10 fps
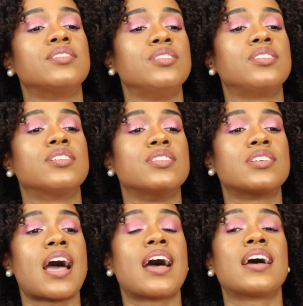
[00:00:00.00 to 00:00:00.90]
You can
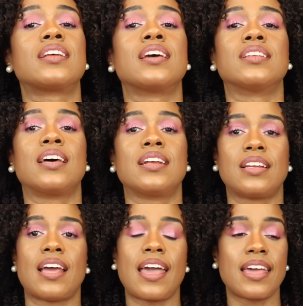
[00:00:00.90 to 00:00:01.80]
tie it and let it
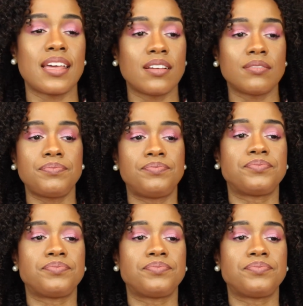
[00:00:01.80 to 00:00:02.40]
hang